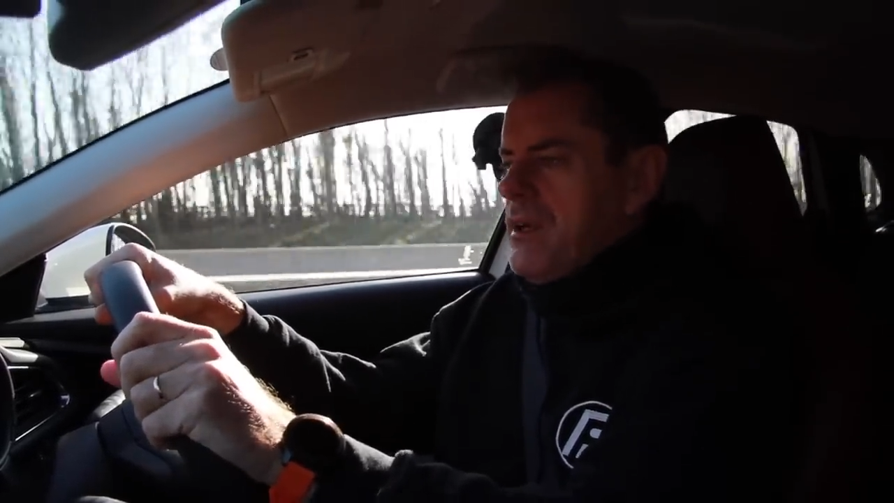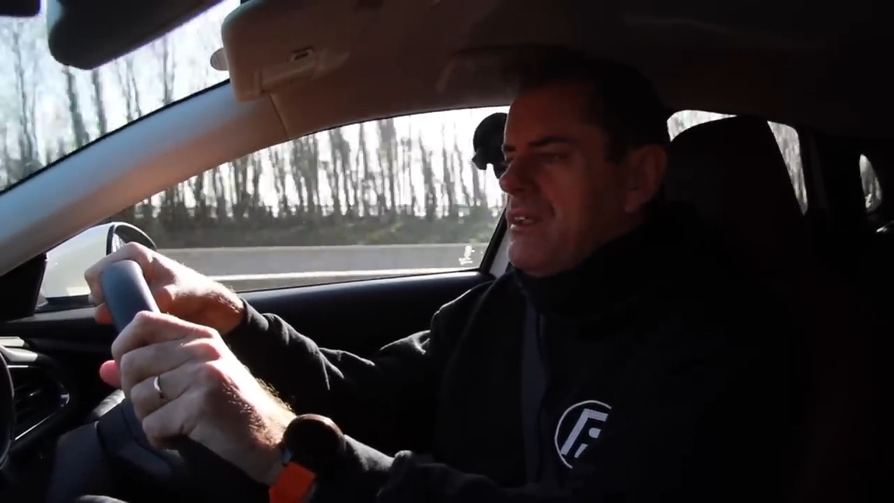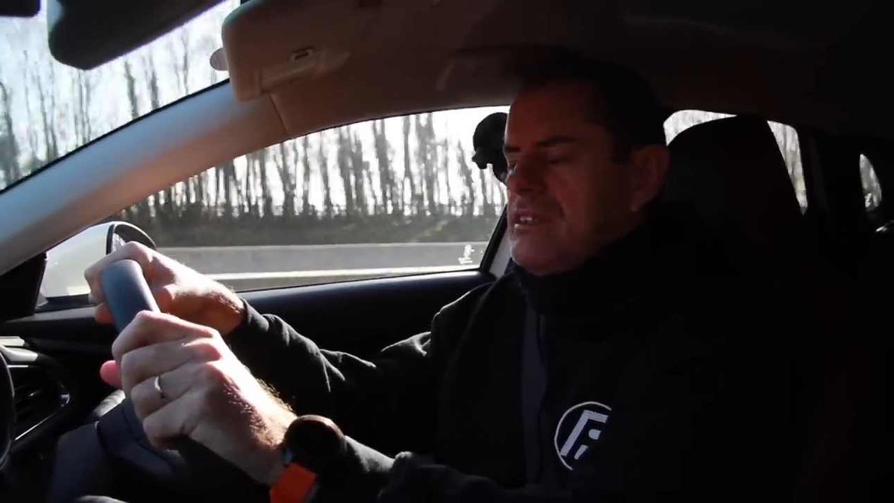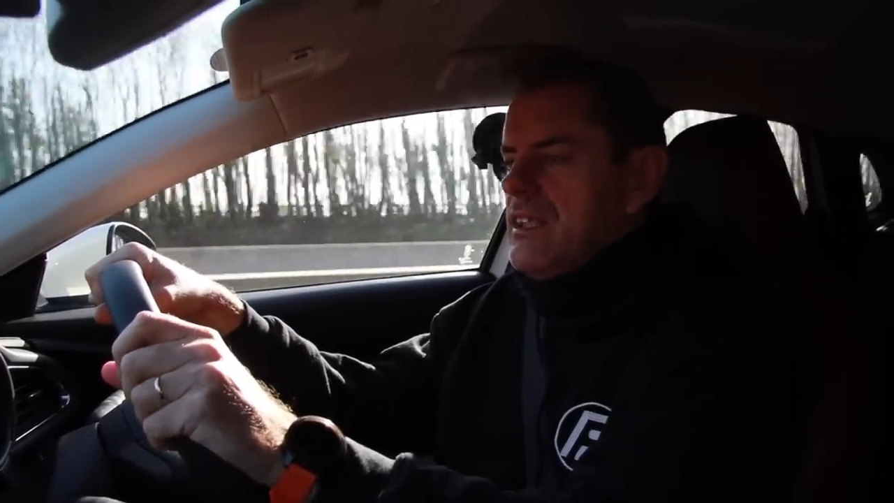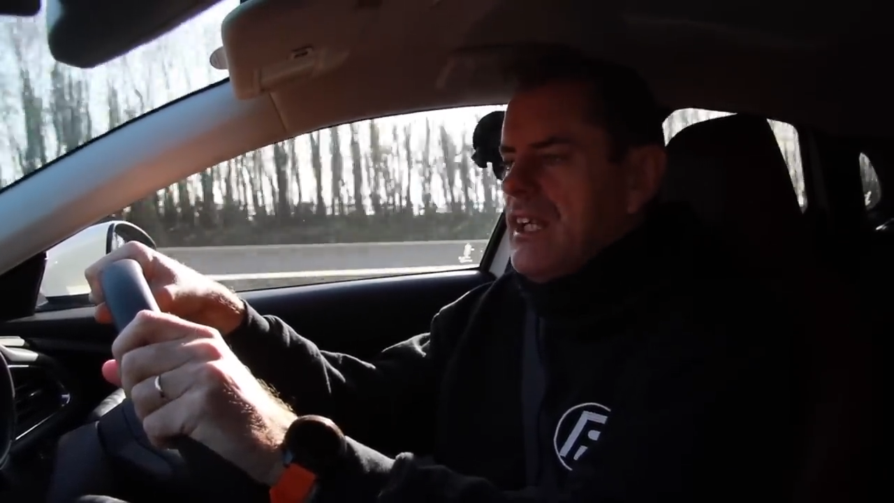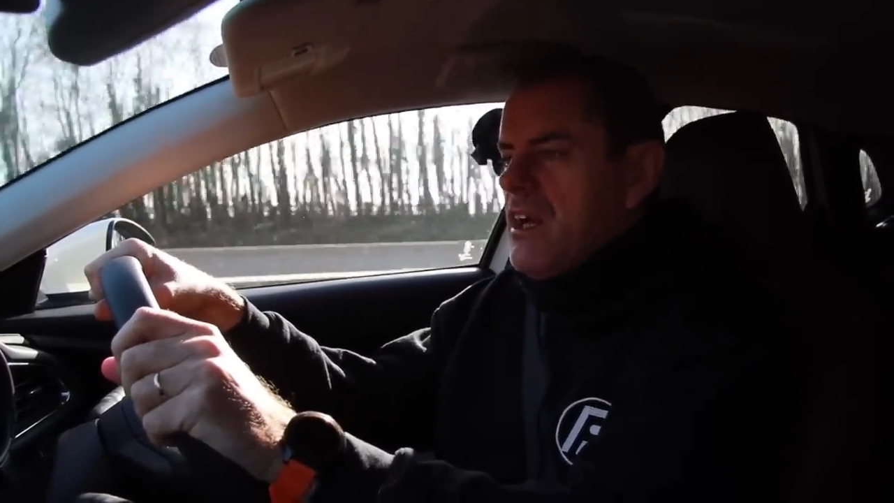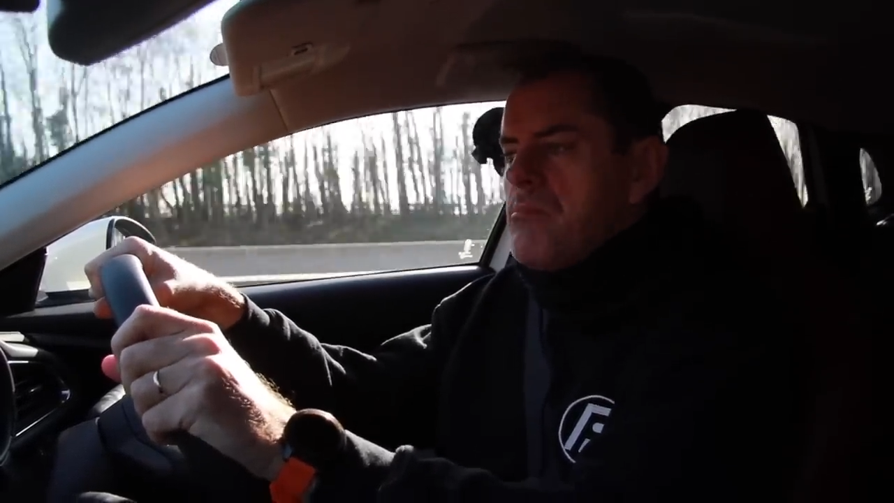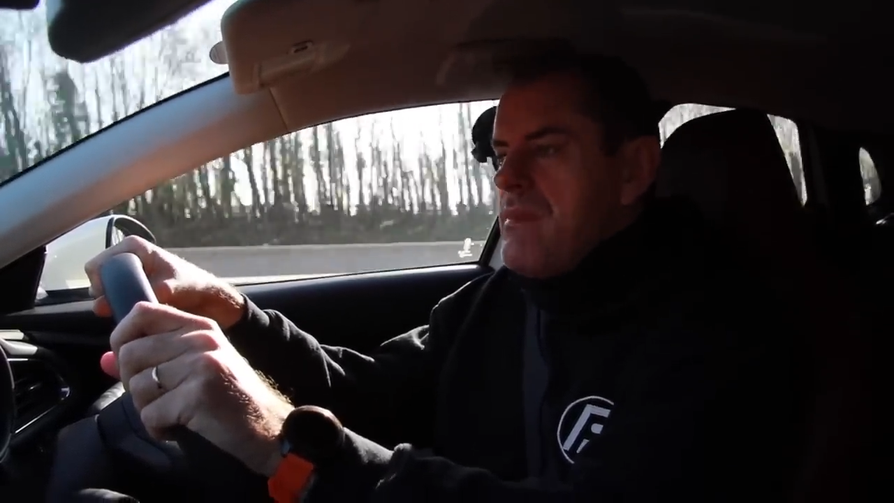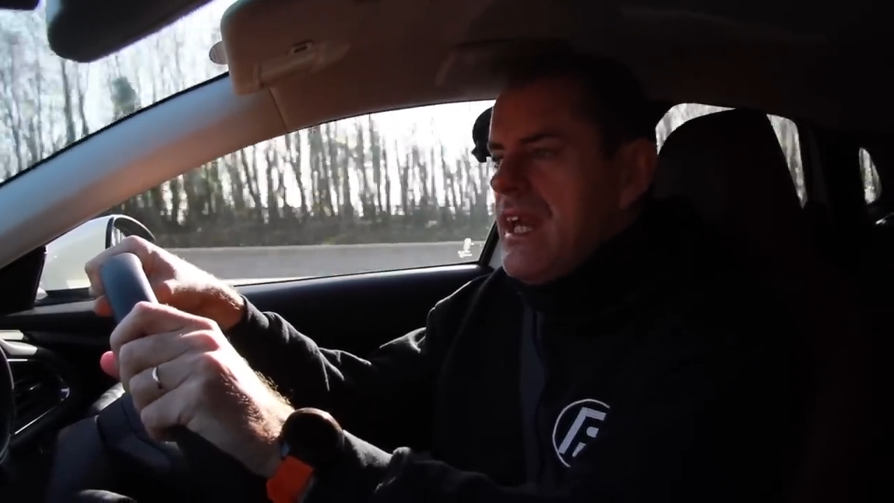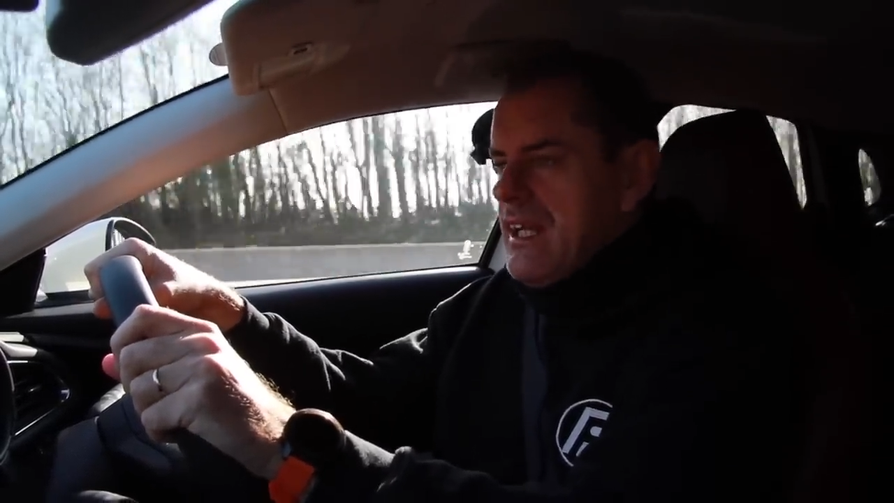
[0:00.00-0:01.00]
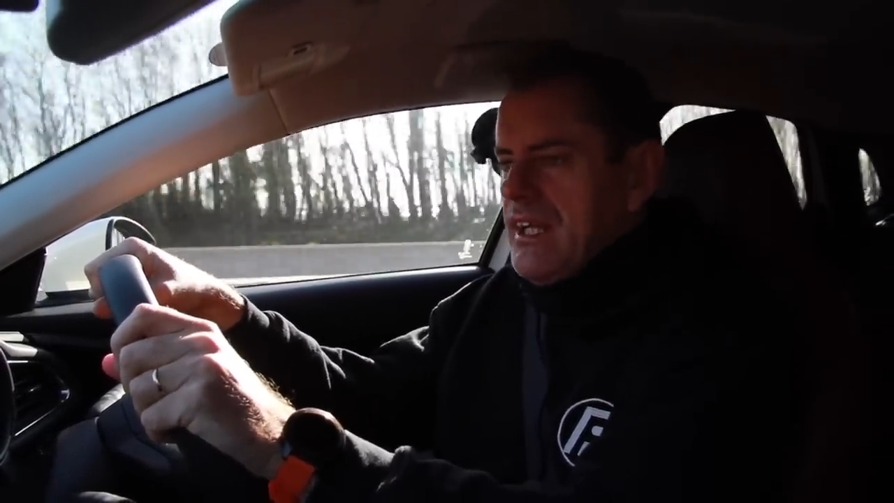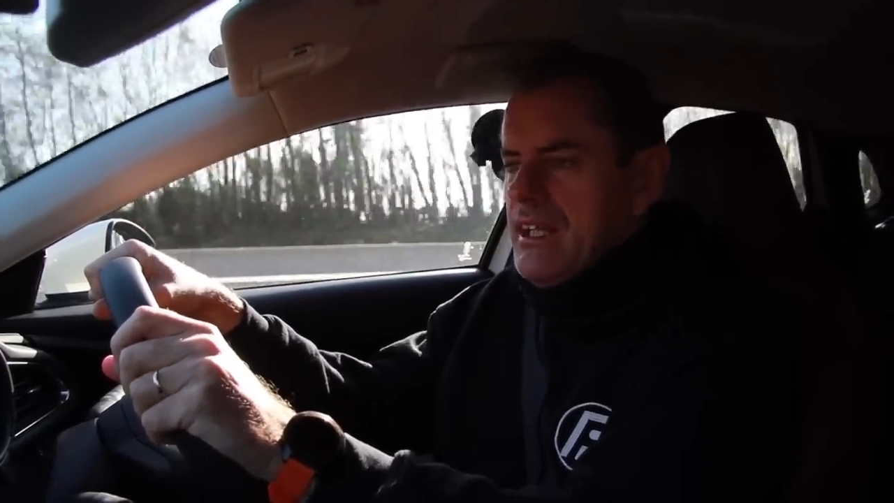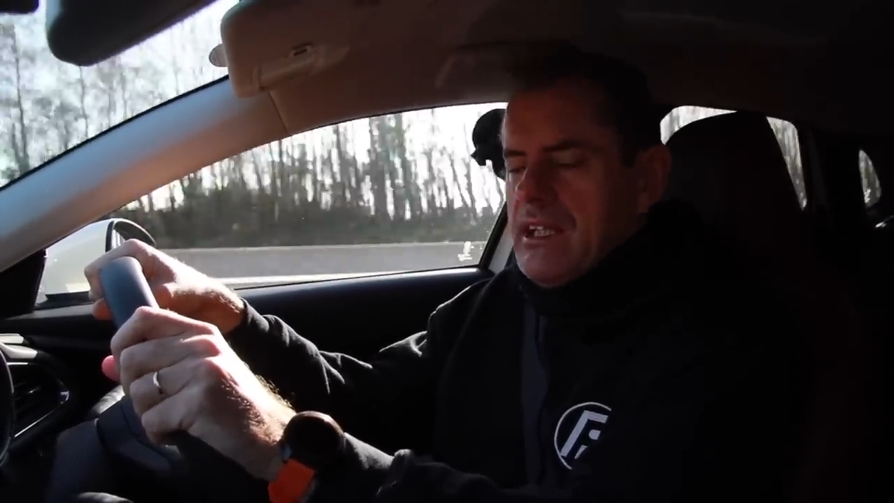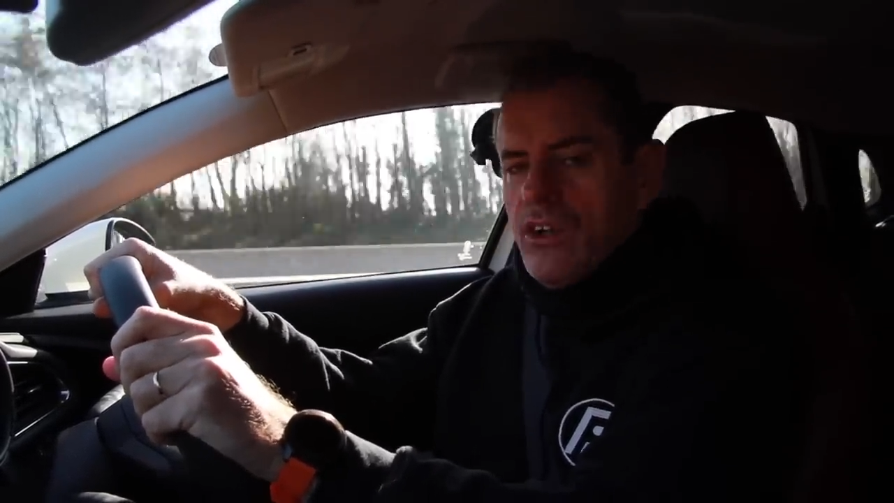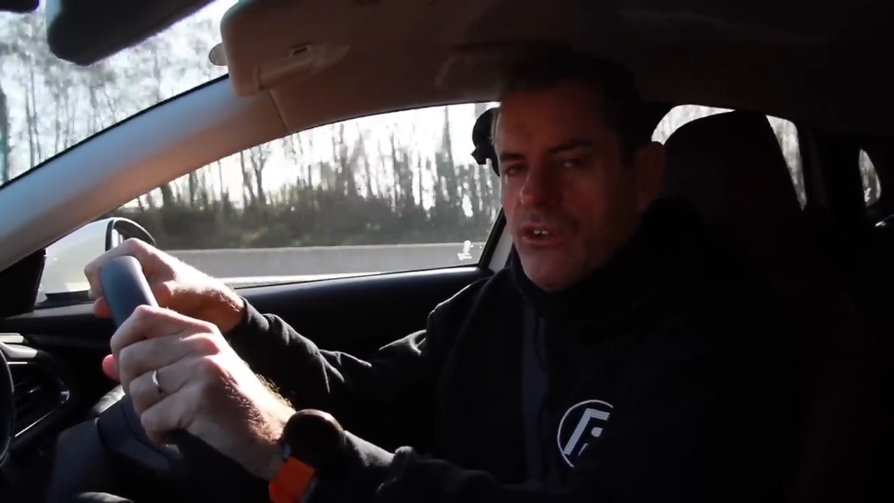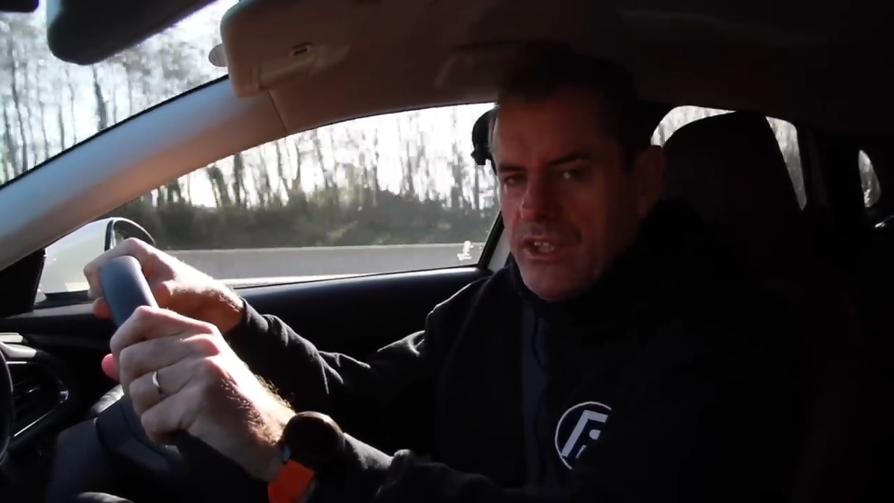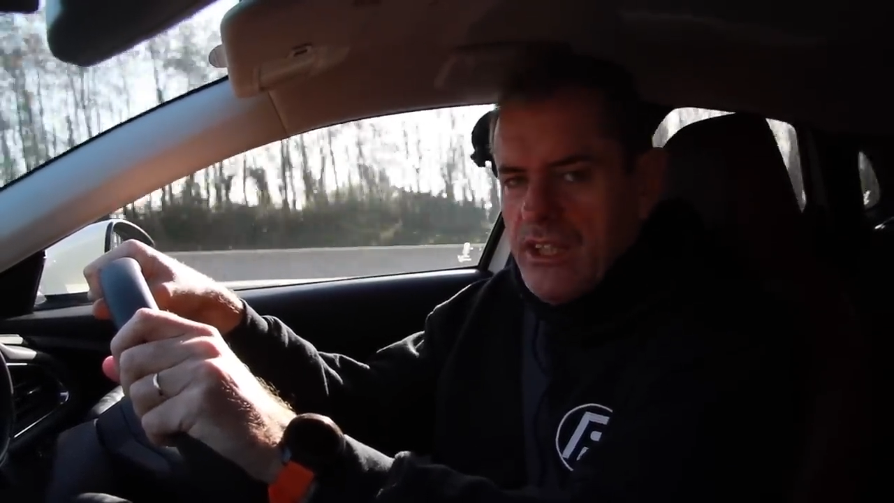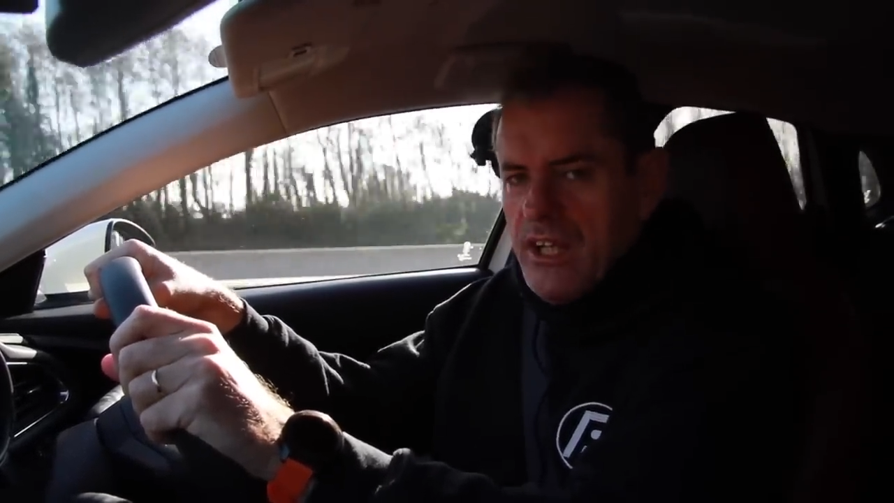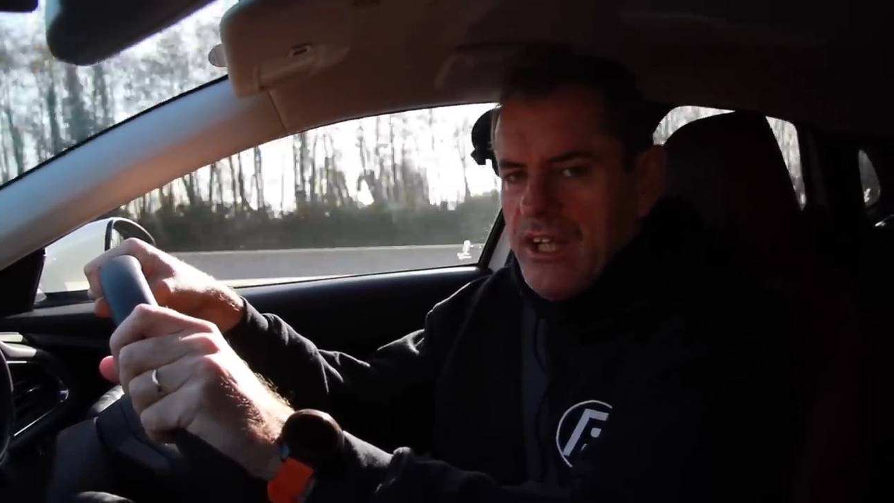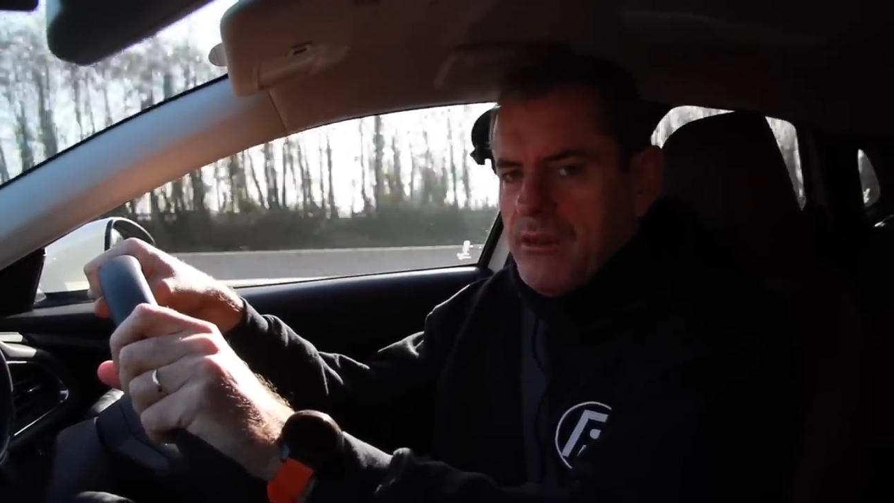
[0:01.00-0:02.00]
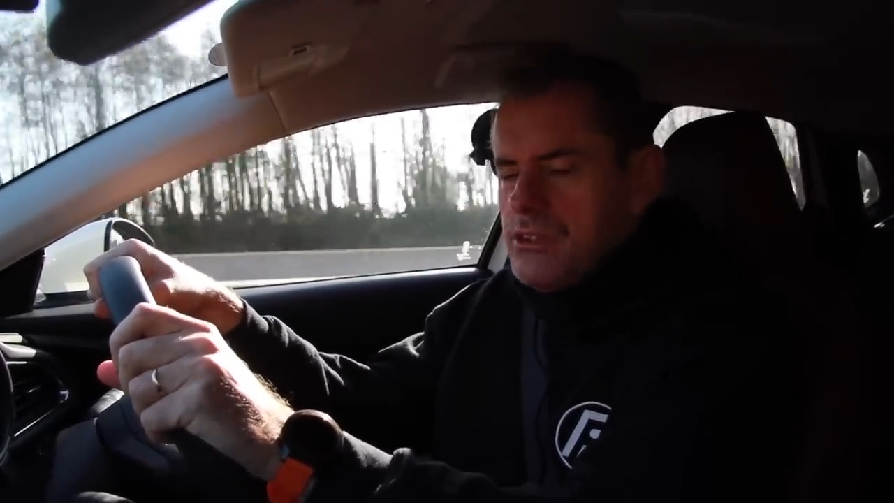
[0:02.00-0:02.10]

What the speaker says: It's not like I'm making a clothing line.